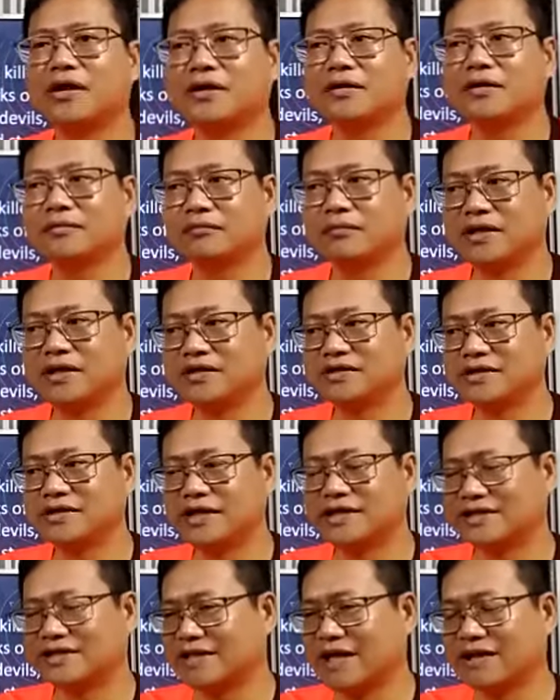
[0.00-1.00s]
It means
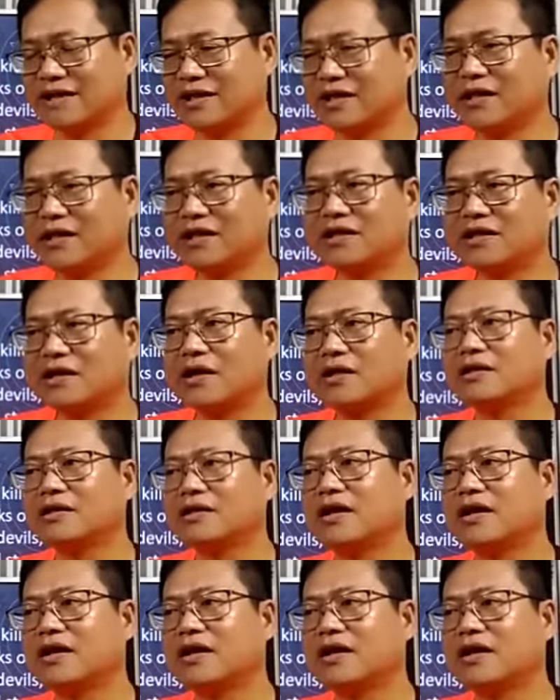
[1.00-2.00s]
it's not literal, they're
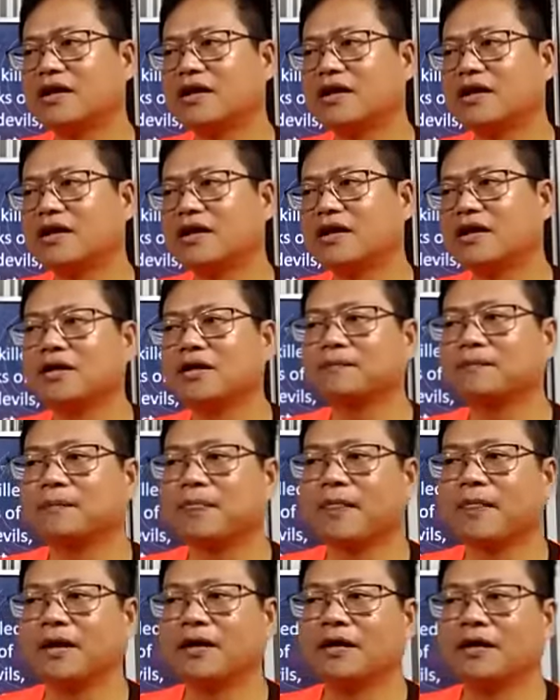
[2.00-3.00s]
explaining it
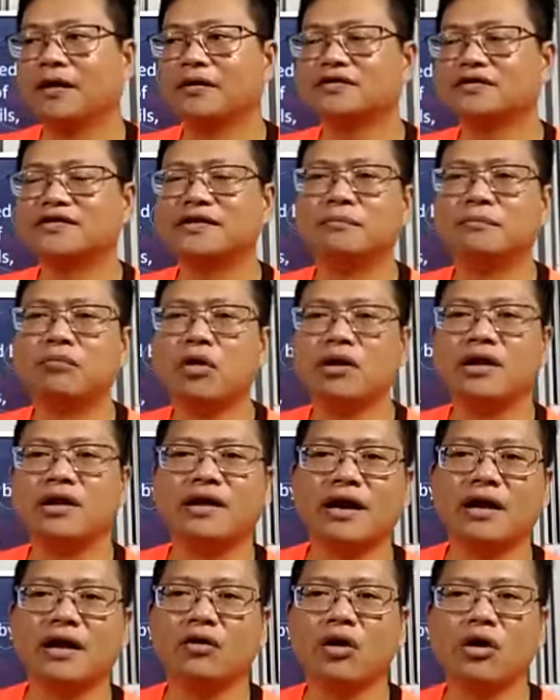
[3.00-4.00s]
symbolical
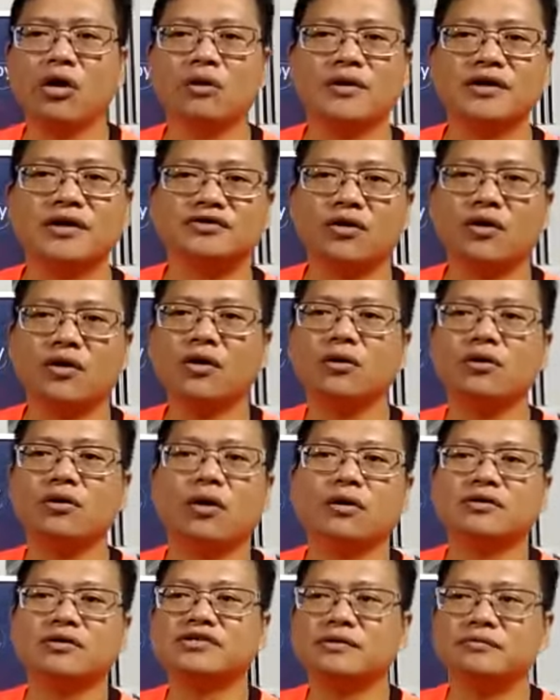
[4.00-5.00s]
always, all
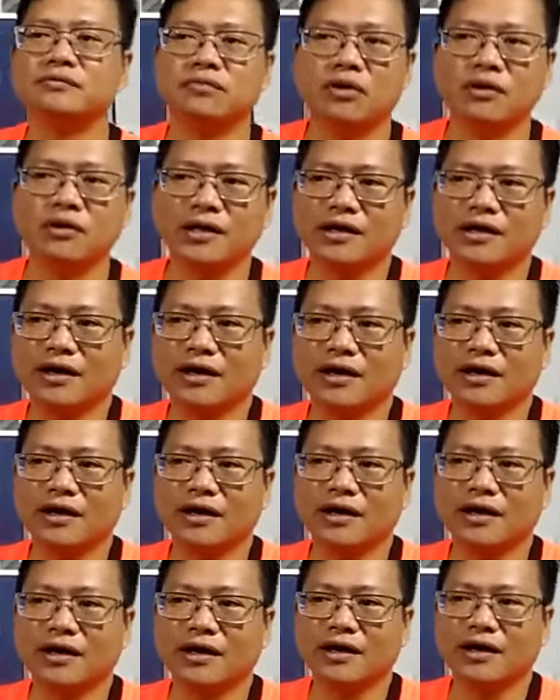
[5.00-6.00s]
symbolical.
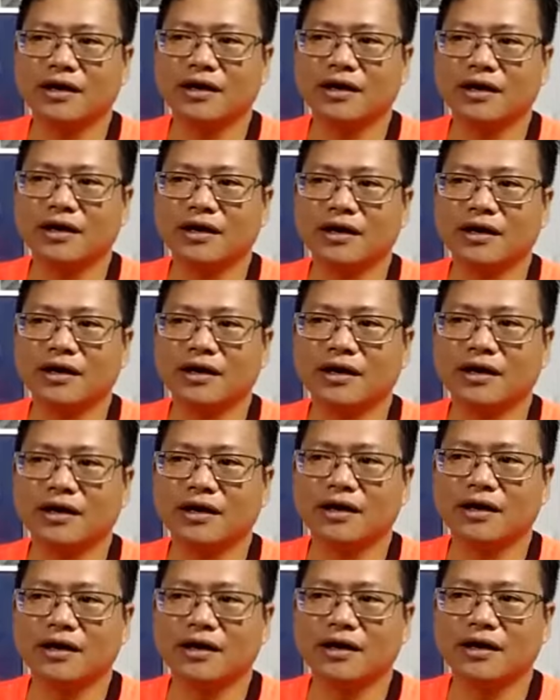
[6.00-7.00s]
If the Bible
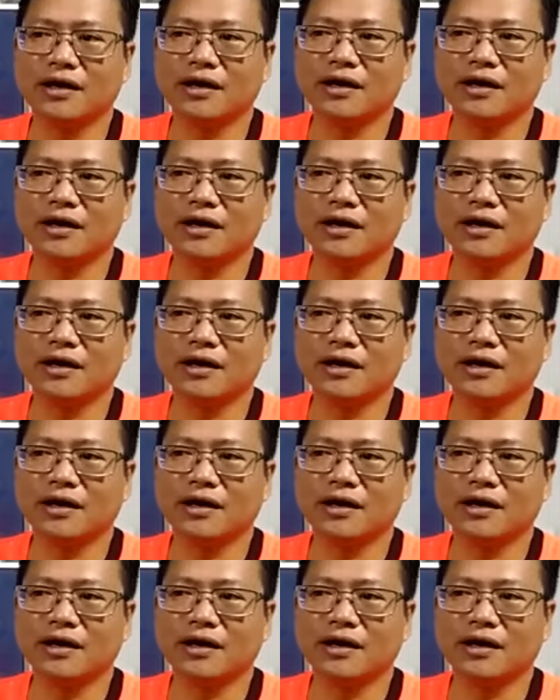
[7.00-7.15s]
is all